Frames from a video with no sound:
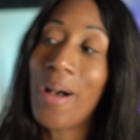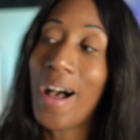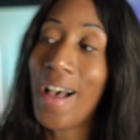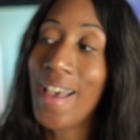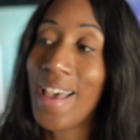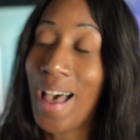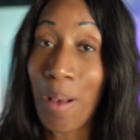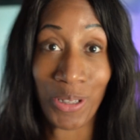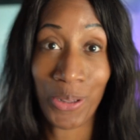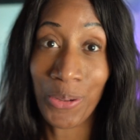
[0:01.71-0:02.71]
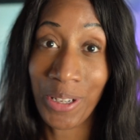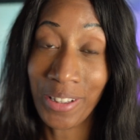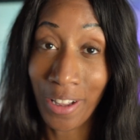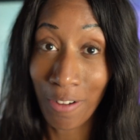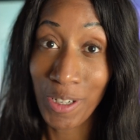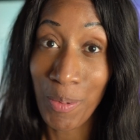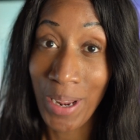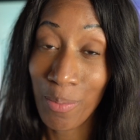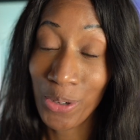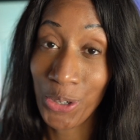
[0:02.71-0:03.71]
I absolutely love to be
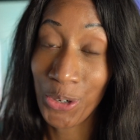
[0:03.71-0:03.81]
able to